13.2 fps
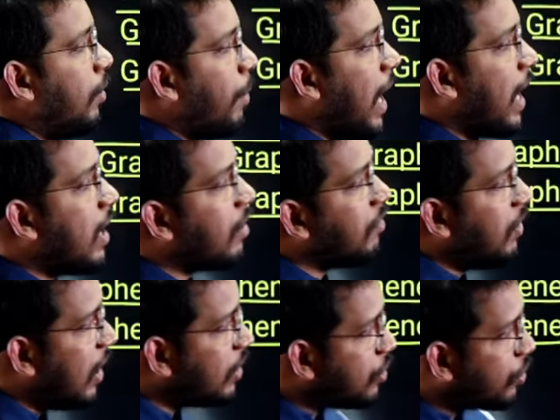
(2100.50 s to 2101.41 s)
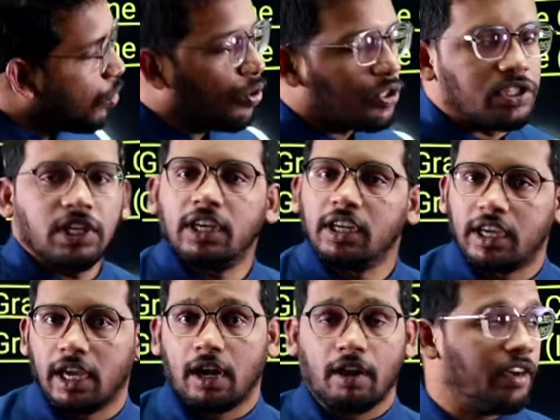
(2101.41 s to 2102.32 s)
Maker Village, Kochi in
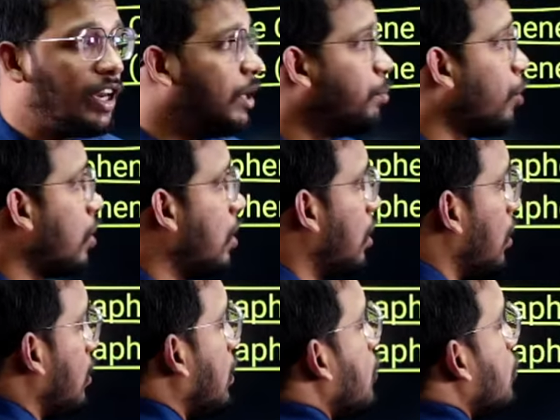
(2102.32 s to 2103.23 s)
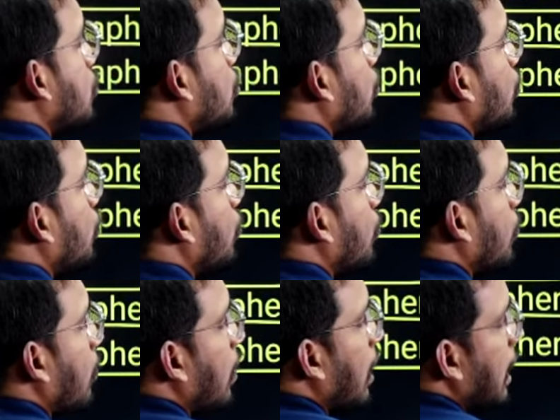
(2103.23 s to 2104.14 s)
Kerala. Very important. This too
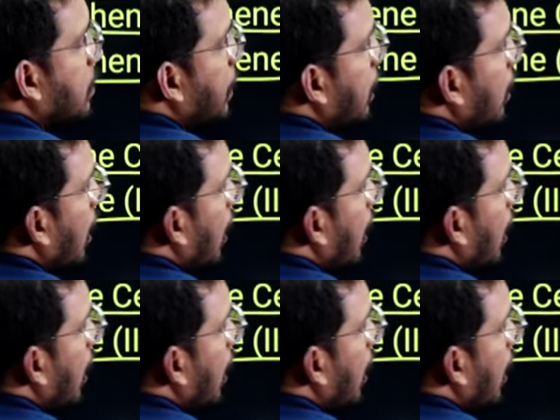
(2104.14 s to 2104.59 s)
has been